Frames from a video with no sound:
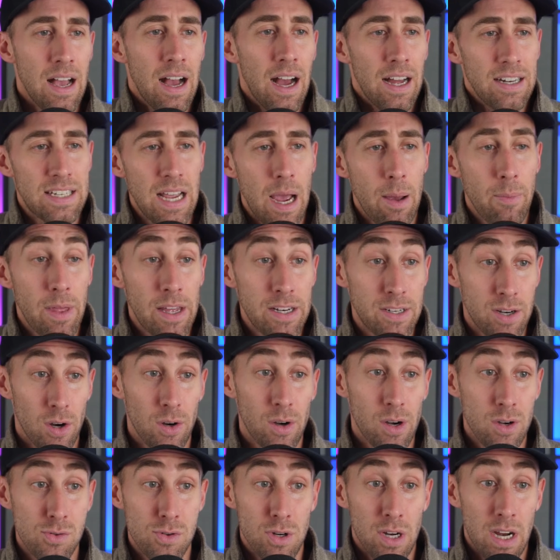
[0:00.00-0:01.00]
On top of that,
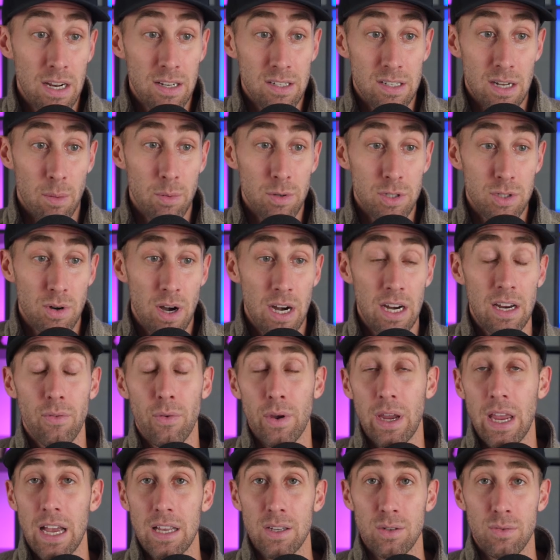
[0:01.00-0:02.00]
target creature gains double strike if
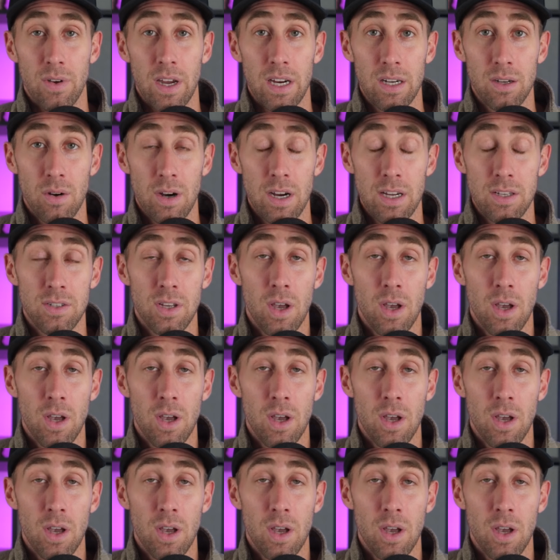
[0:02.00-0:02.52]
we cast Victory.